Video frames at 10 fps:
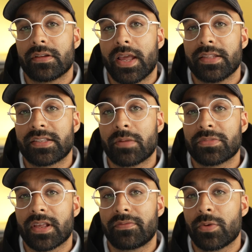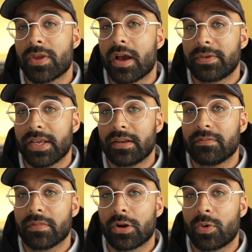and some stuff that we updated
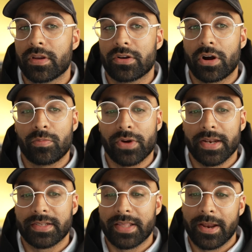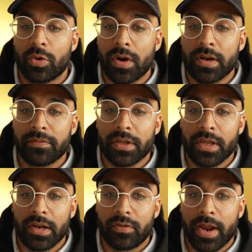according to our brand aesthetic. One of
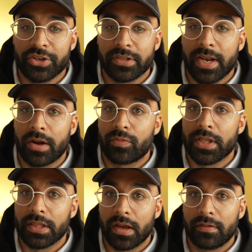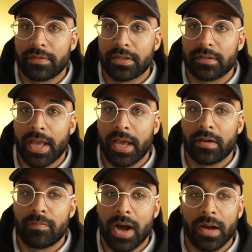the interactions that I really loved
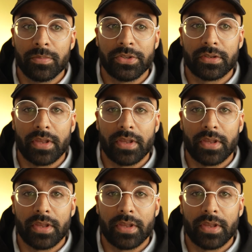that Bob's